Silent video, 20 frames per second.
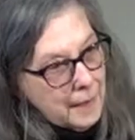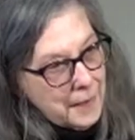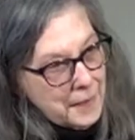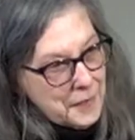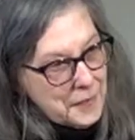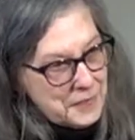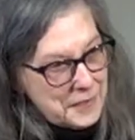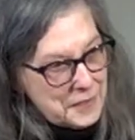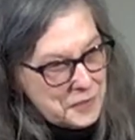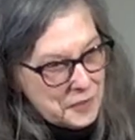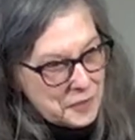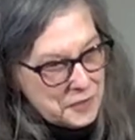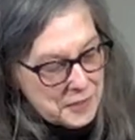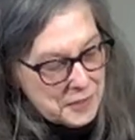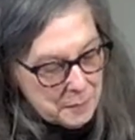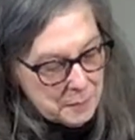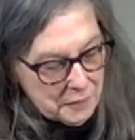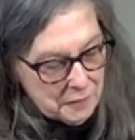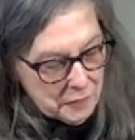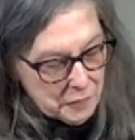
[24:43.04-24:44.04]
These are
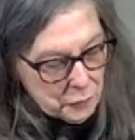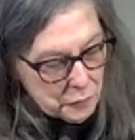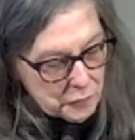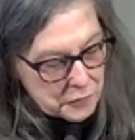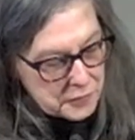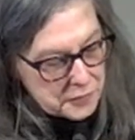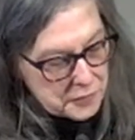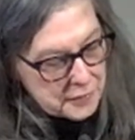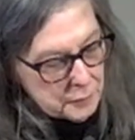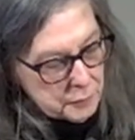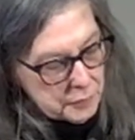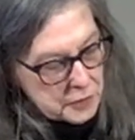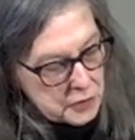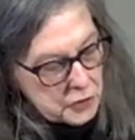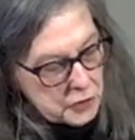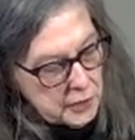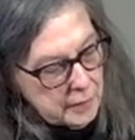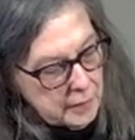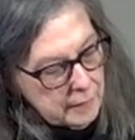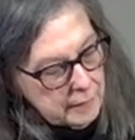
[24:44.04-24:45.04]
some of the words that were
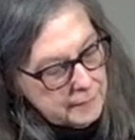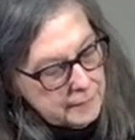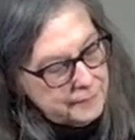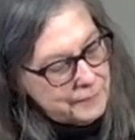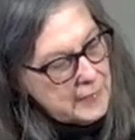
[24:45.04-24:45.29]
shared,